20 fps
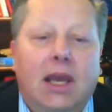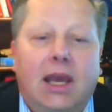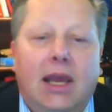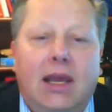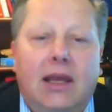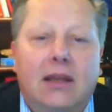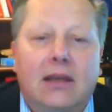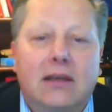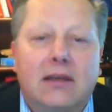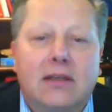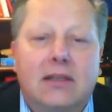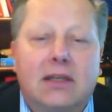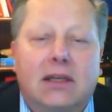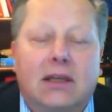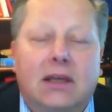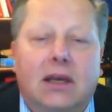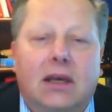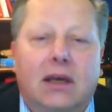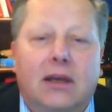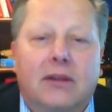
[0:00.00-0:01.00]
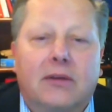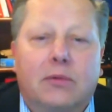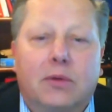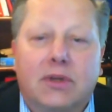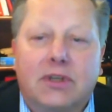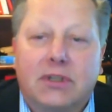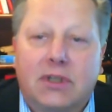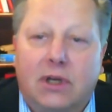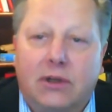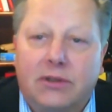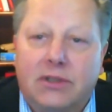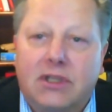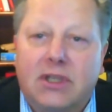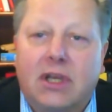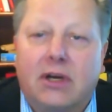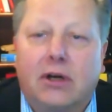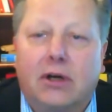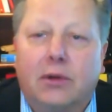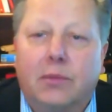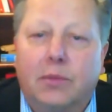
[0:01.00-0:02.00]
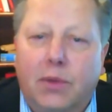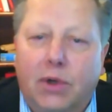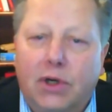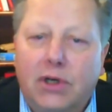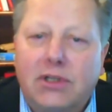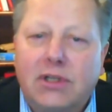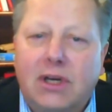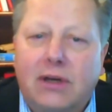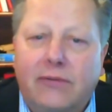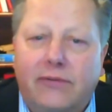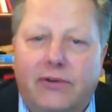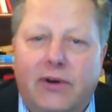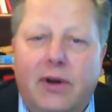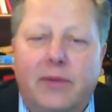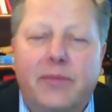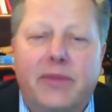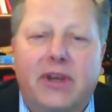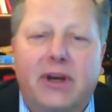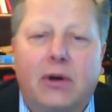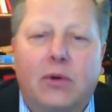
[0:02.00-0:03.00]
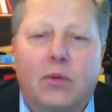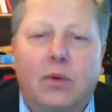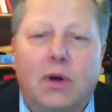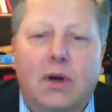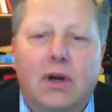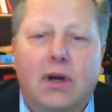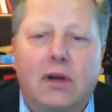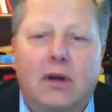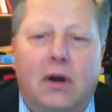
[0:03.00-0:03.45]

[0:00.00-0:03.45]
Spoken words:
And the results that are emerging from their work